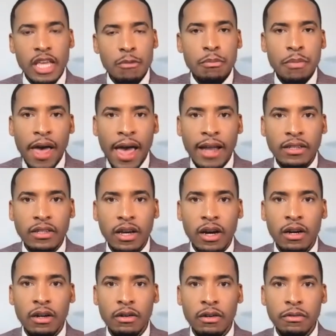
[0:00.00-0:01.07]
impact
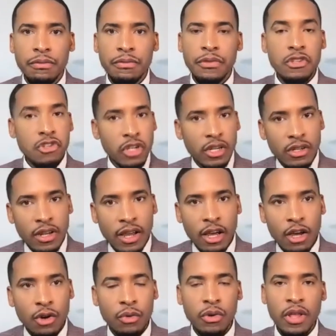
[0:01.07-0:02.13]
of the
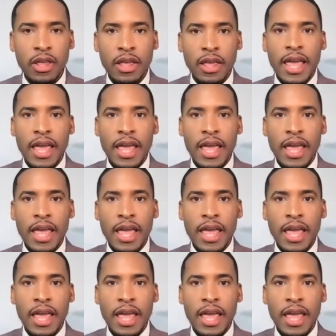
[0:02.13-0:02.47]
shutdown